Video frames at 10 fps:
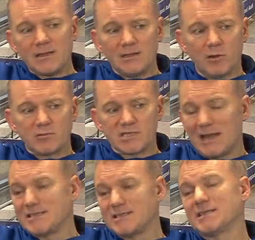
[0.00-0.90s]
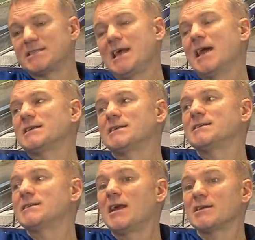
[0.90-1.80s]
you know, Telic is a Turkish
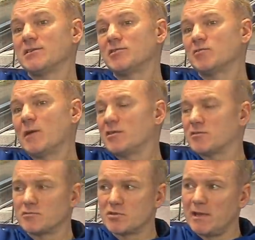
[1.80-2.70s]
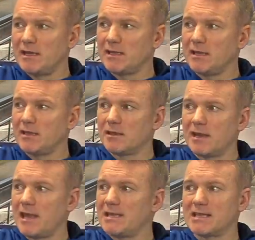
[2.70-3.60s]
international as well. So 23,
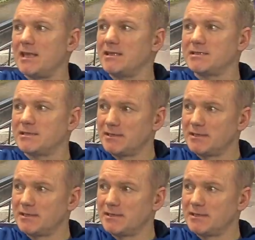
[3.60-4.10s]
great age.